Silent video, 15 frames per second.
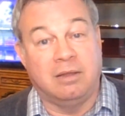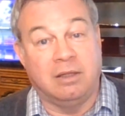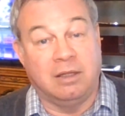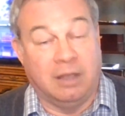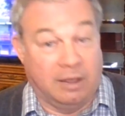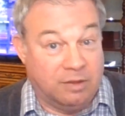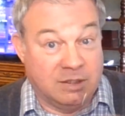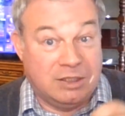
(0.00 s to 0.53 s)

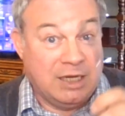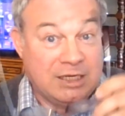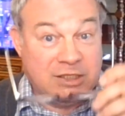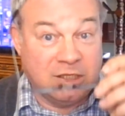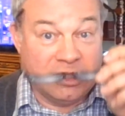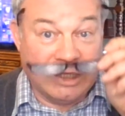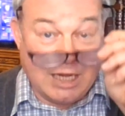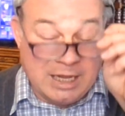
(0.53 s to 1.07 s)
and the text is
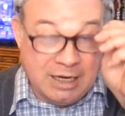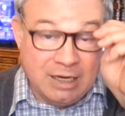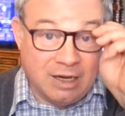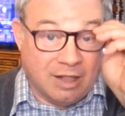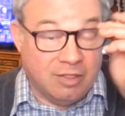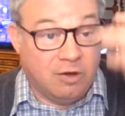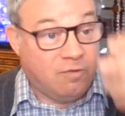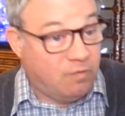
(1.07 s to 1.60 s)
silent and
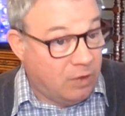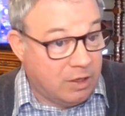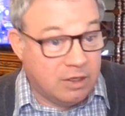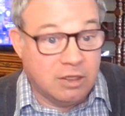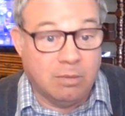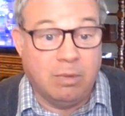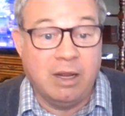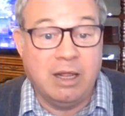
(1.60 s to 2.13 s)
they're filling in the
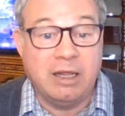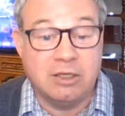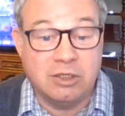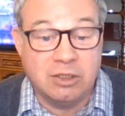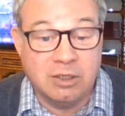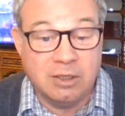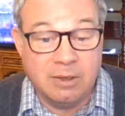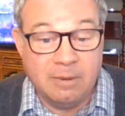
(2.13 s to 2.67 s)
blanks.
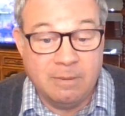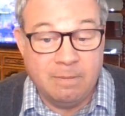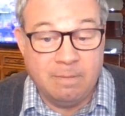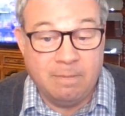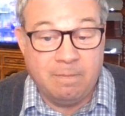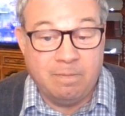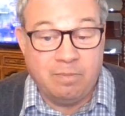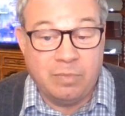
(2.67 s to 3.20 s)

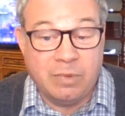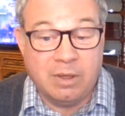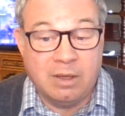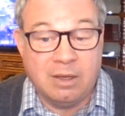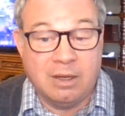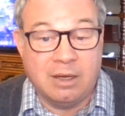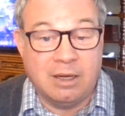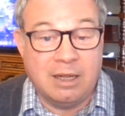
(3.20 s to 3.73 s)

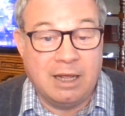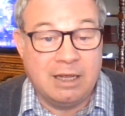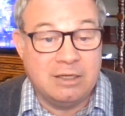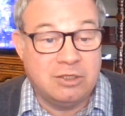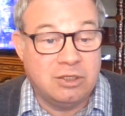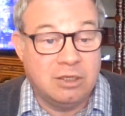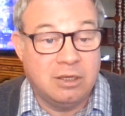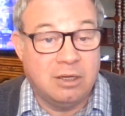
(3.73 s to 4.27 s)

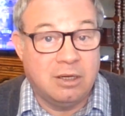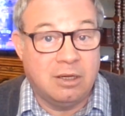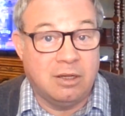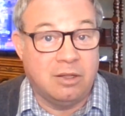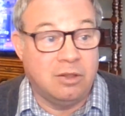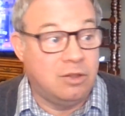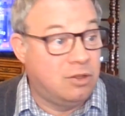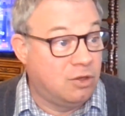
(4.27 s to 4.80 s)
Guys,
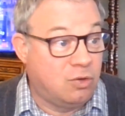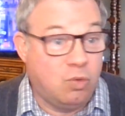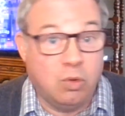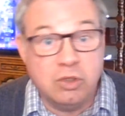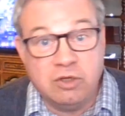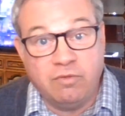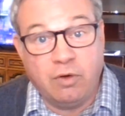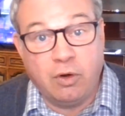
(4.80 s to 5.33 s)
the courts
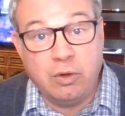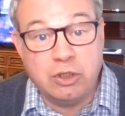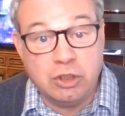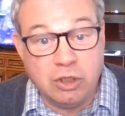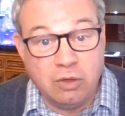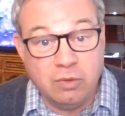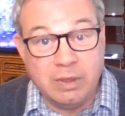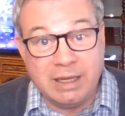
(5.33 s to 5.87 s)
have already
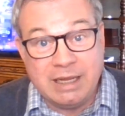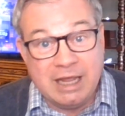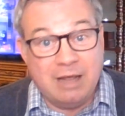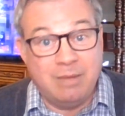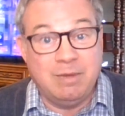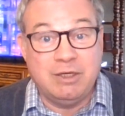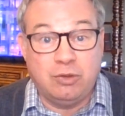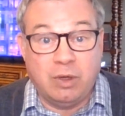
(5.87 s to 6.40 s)
shown they can't
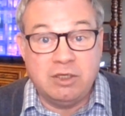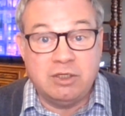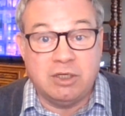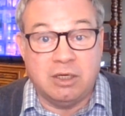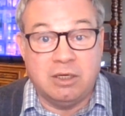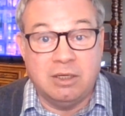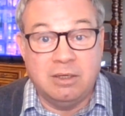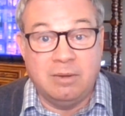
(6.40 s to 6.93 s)
be trusted.
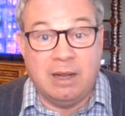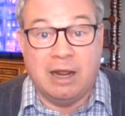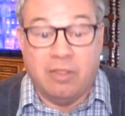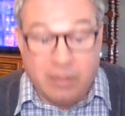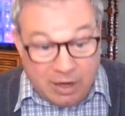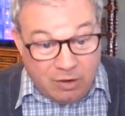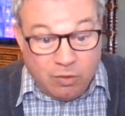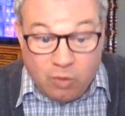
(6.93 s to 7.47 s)
And
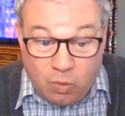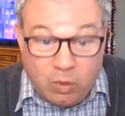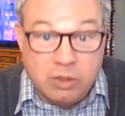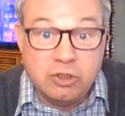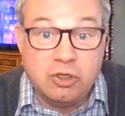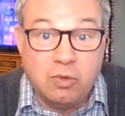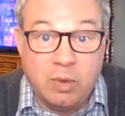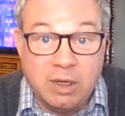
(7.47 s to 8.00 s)
they're the ones
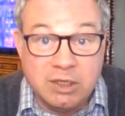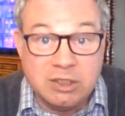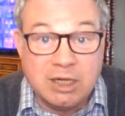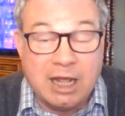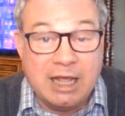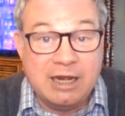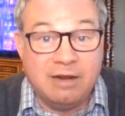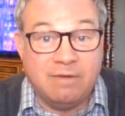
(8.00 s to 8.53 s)
who would
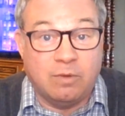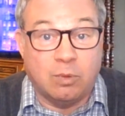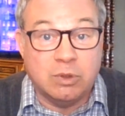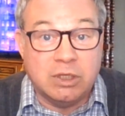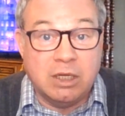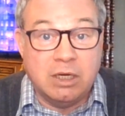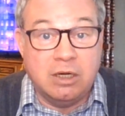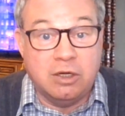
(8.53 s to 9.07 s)
decide if there was
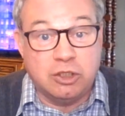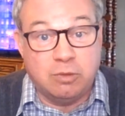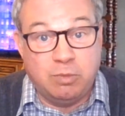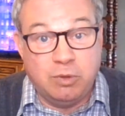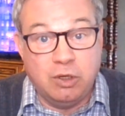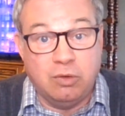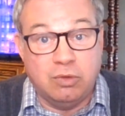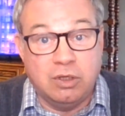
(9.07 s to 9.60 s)
any
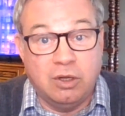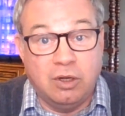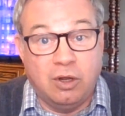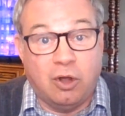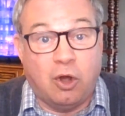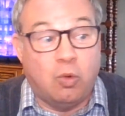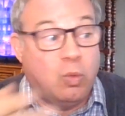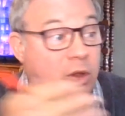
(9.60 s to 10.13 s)
dispute
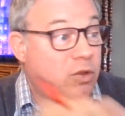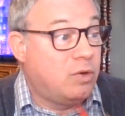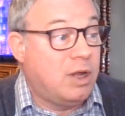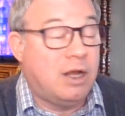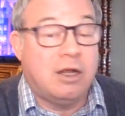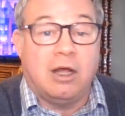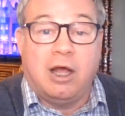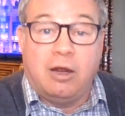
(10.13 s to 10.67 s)
on whether or not
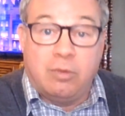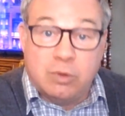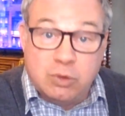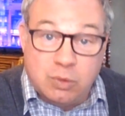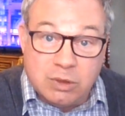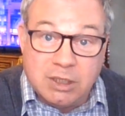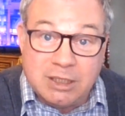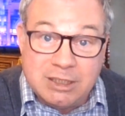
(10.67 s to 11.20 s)
Congress
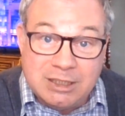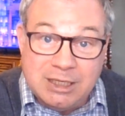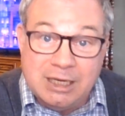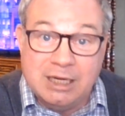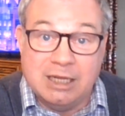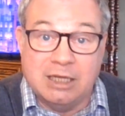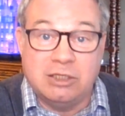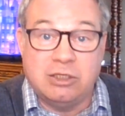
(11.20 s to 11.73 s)
was
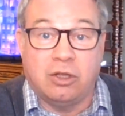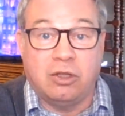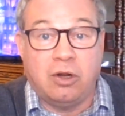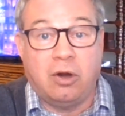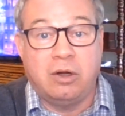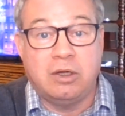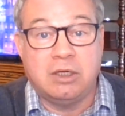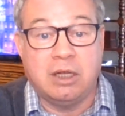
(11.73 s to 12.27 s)
exceeding its
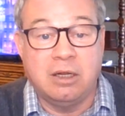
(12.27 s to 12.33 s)
authority.